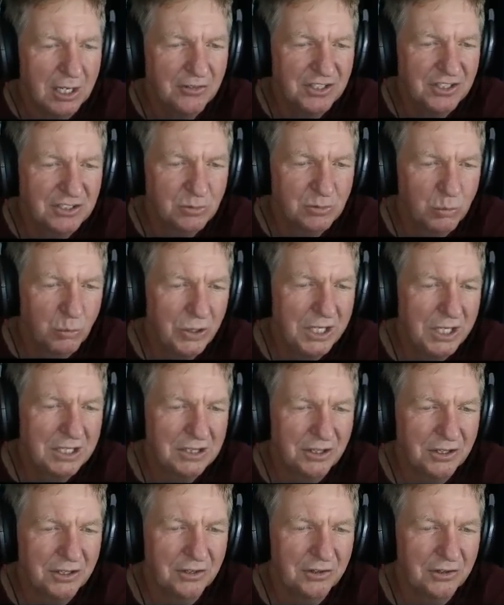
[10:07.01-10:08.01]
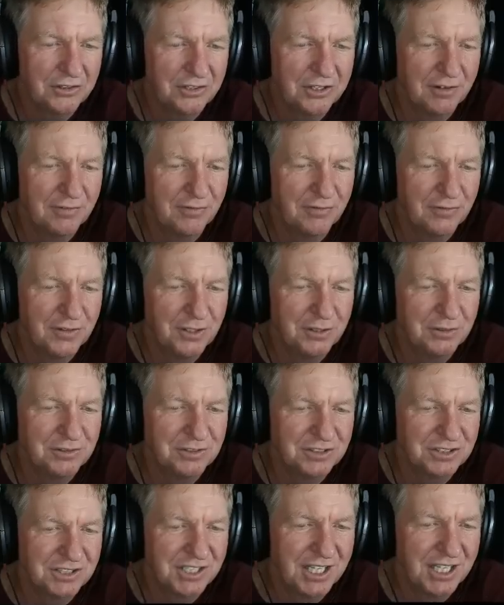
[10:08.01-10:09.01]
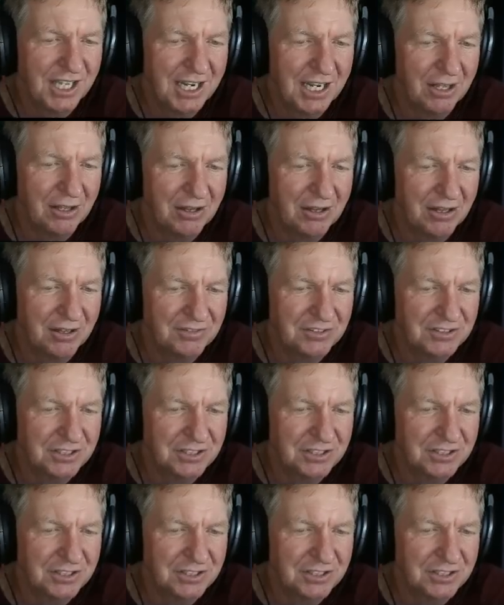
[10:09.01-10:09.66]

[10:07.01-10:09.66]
This weak little diffuse gale of